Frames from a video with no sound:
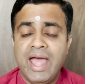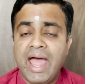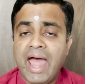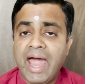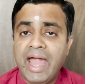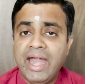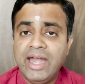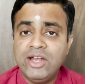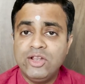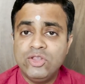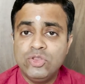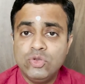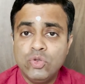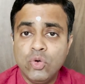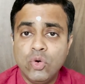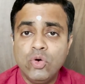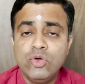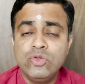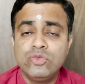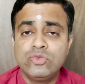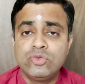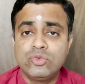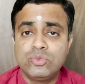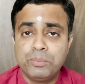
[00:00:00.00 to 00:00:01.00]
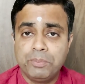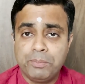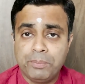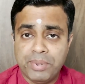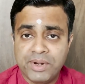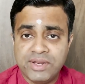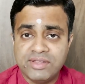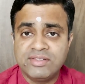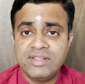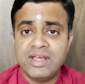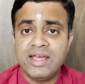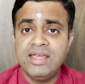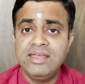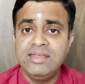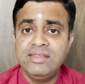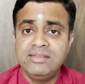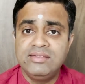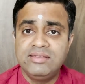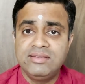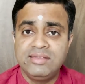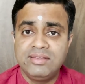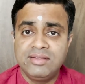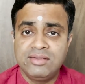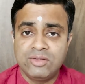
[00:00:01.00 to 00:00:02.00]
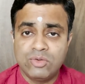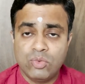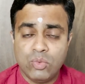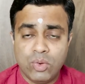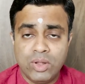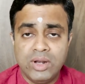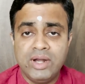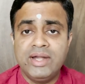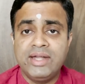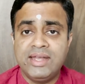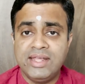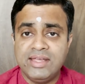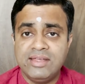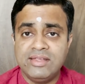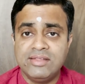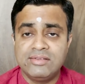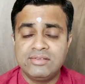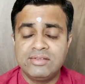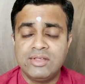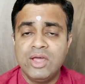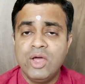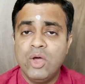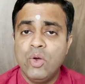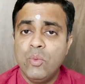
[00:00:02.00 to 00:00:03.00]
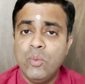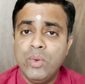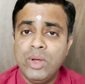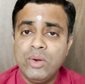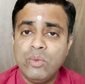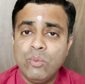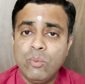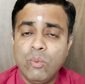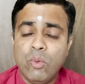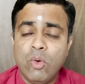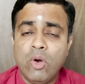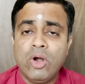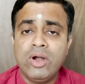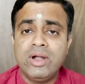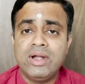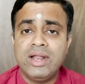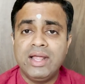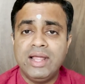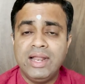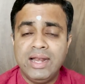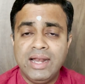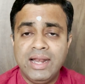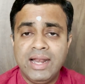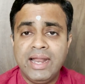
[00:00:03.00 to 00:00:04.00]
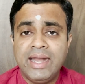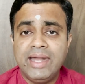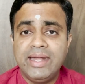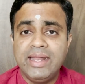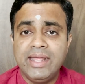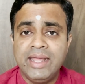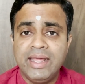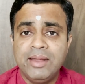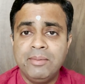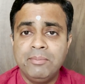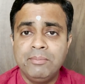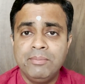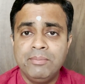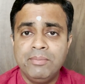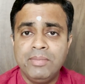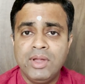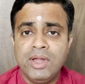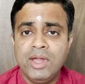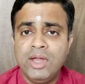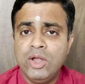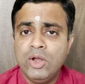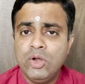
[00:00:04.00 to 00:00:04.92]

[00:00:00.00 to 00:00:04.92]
And those precise qualities were what led him